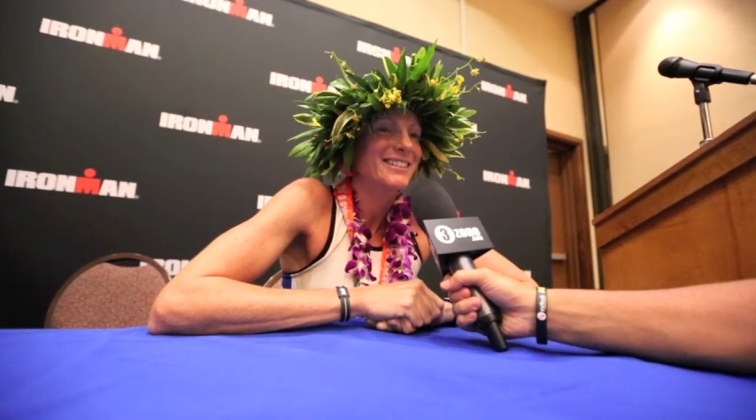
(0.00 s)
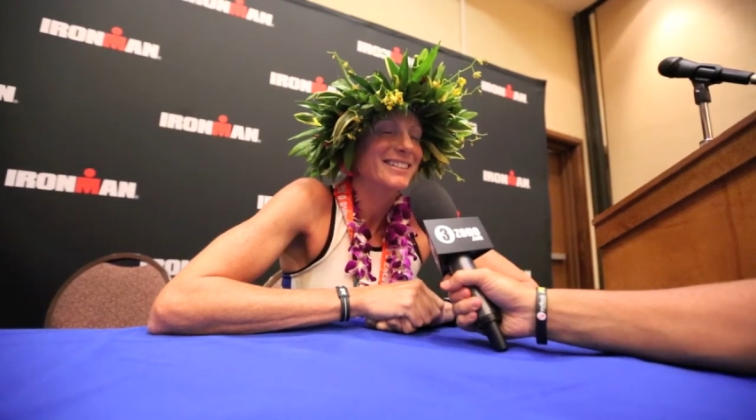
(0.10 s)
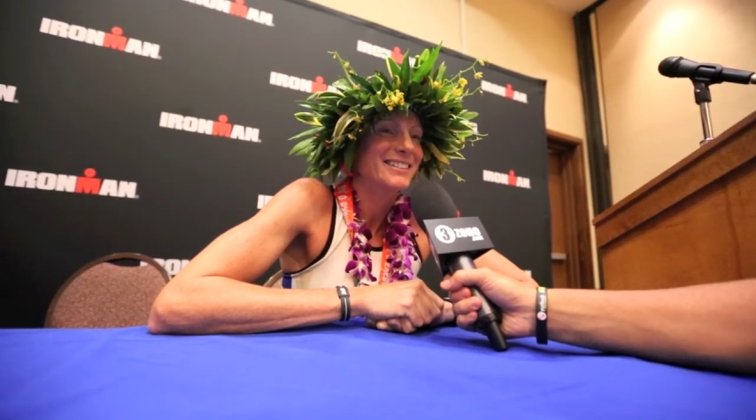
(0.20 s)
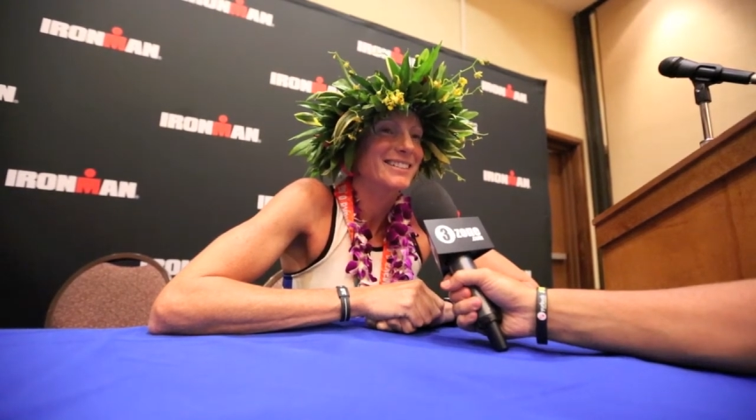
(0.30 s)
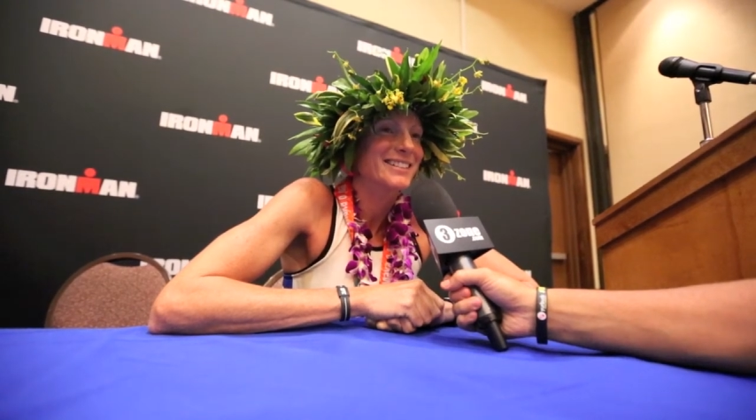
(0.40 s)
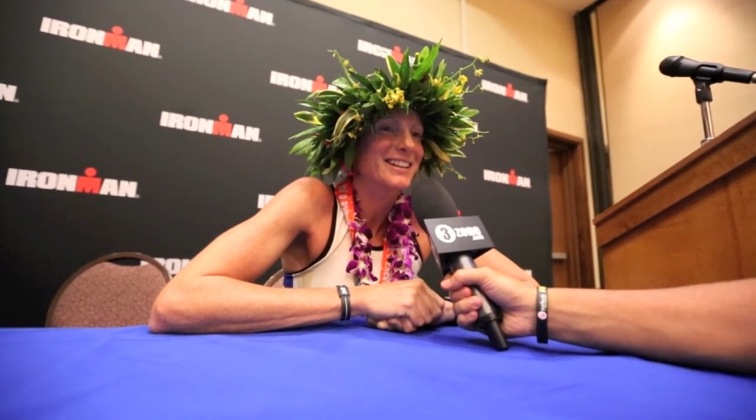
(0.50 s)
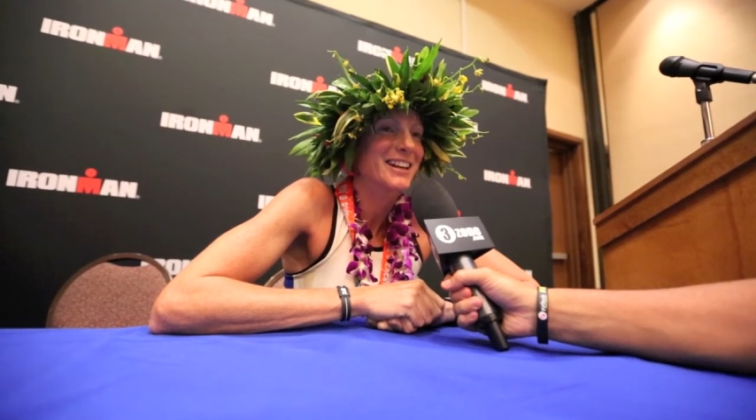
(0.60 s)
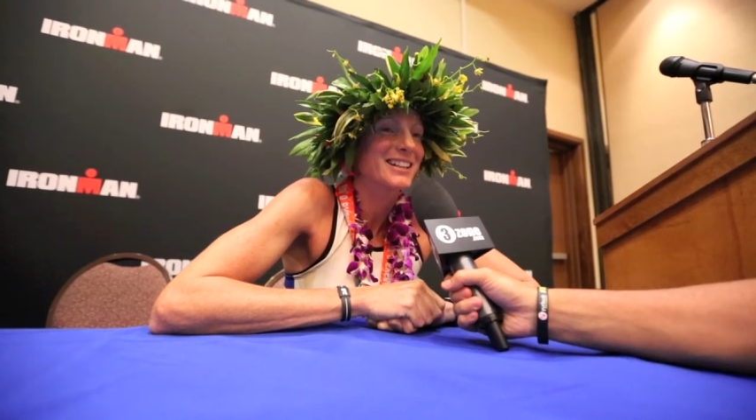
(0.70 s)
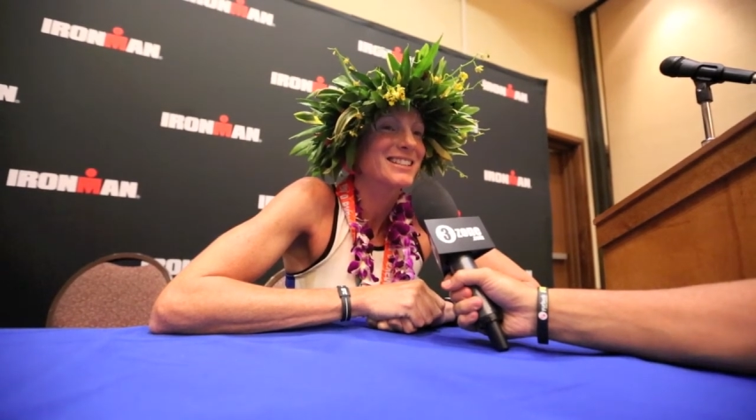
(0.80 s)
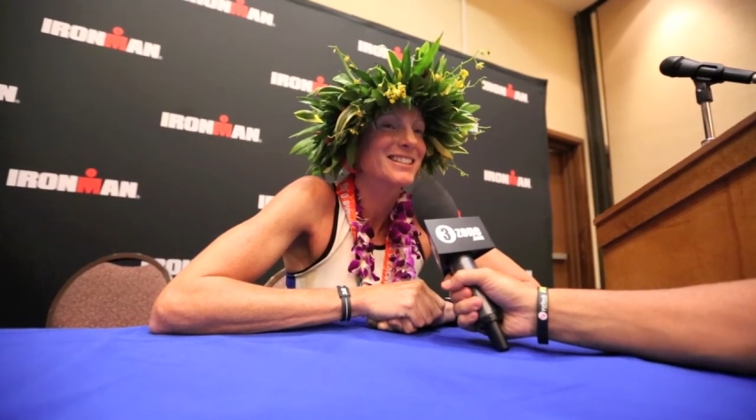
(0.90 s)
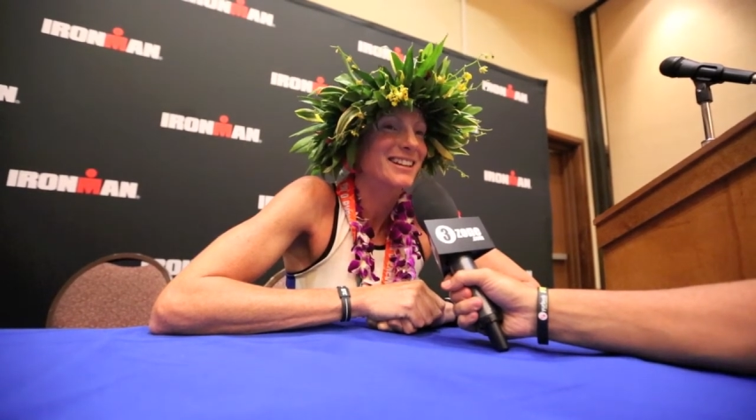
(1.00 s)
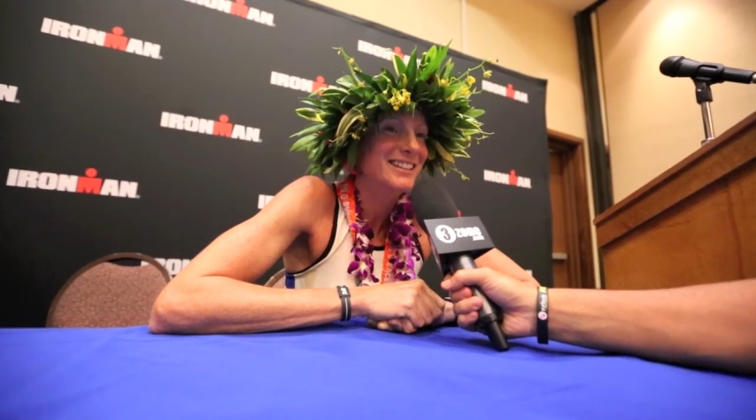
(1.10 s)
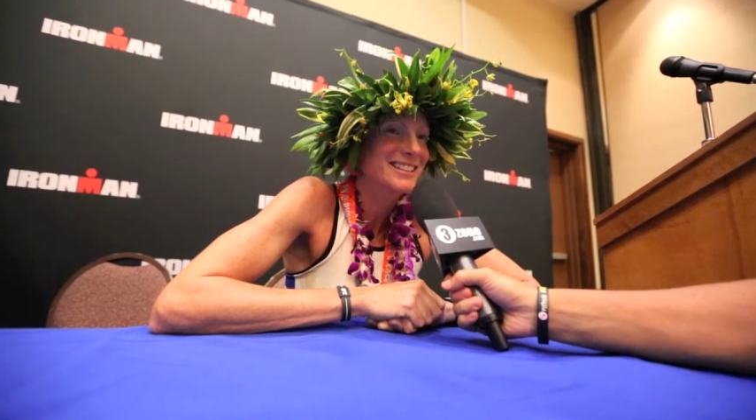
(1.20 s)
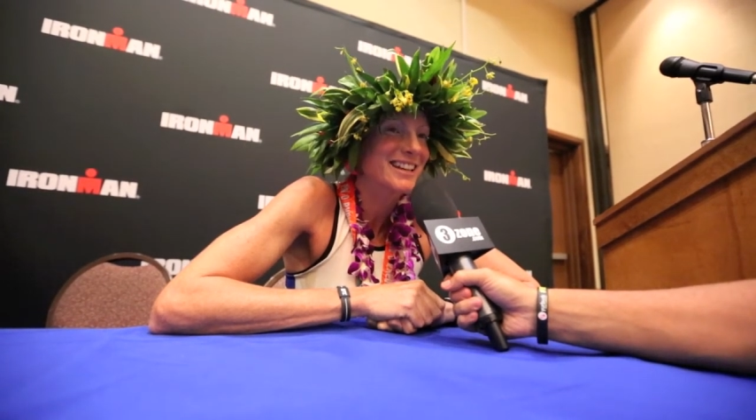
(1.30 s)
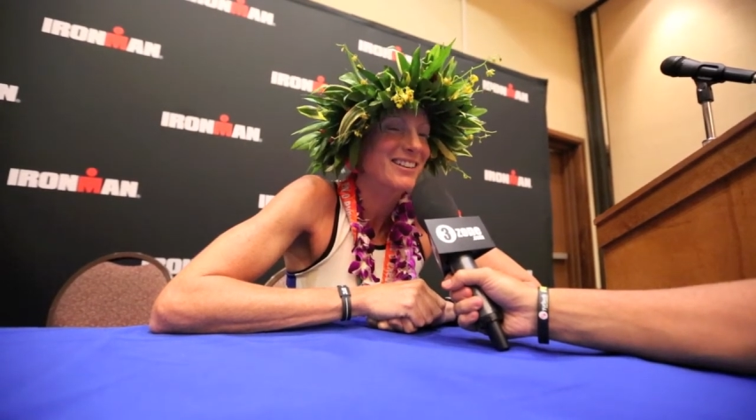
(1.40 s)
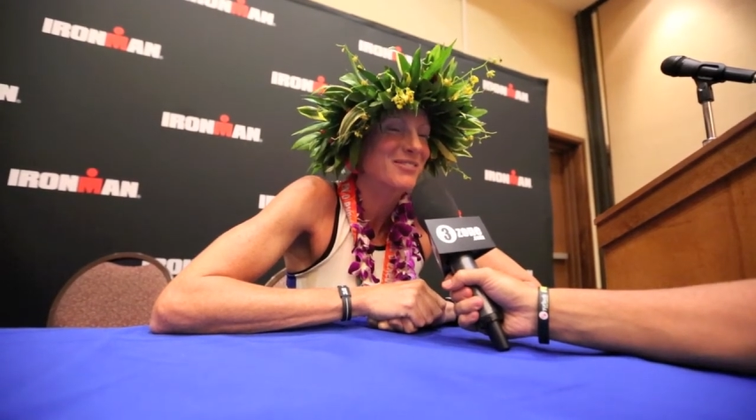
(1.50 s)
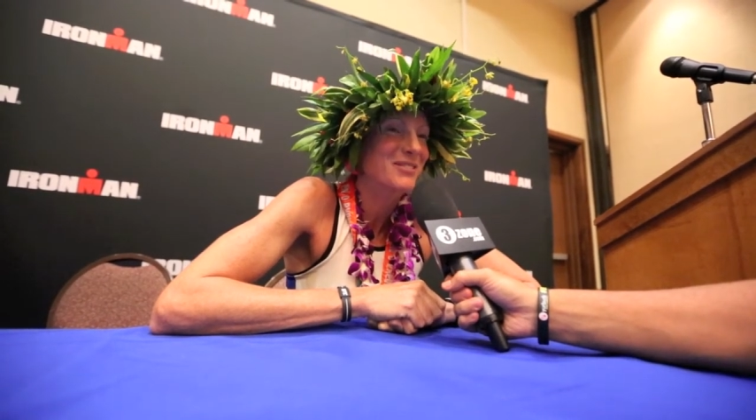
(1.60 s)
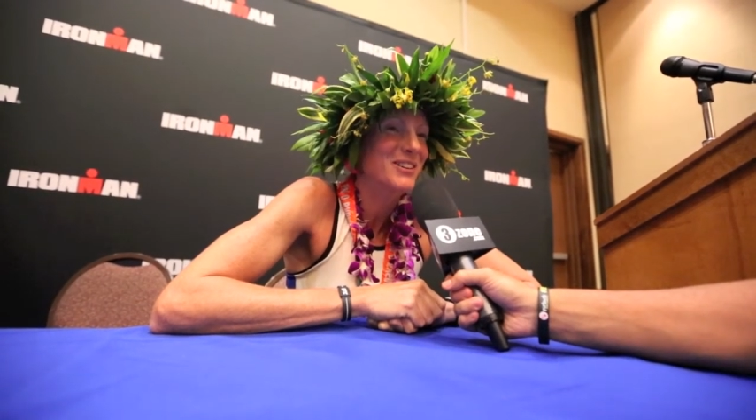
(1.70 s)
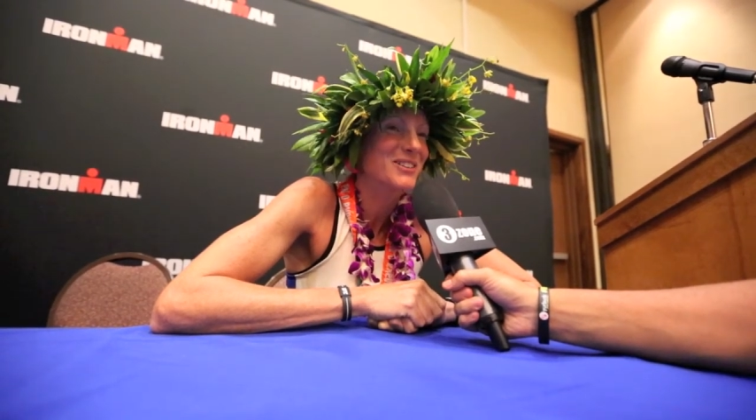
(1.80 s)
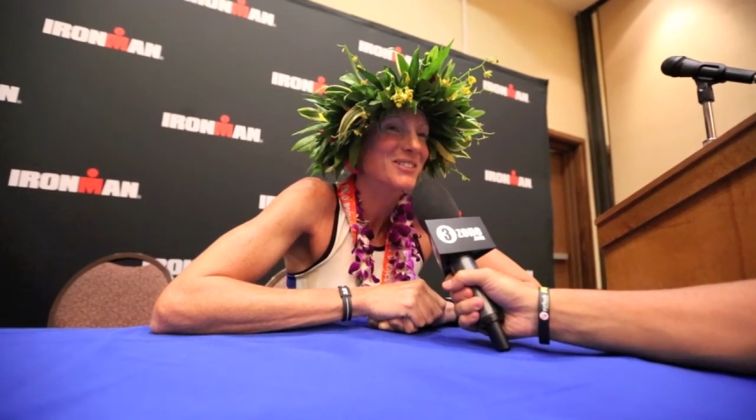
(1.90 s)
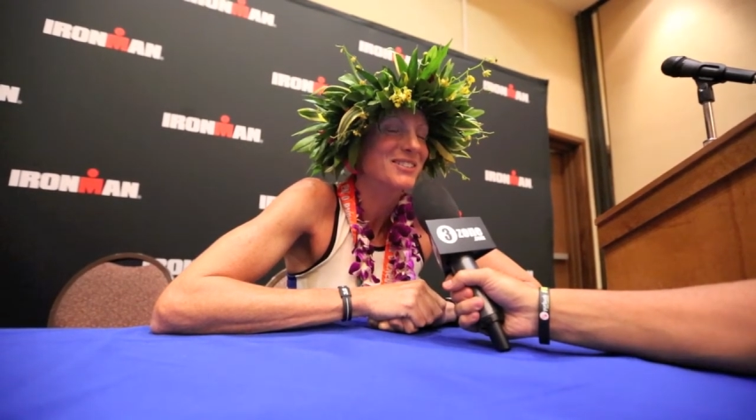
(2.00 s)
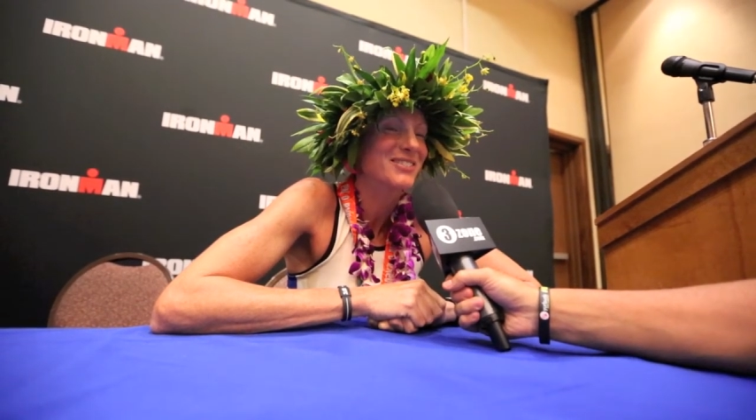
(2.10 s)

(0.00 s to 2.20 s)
it's nice to have both.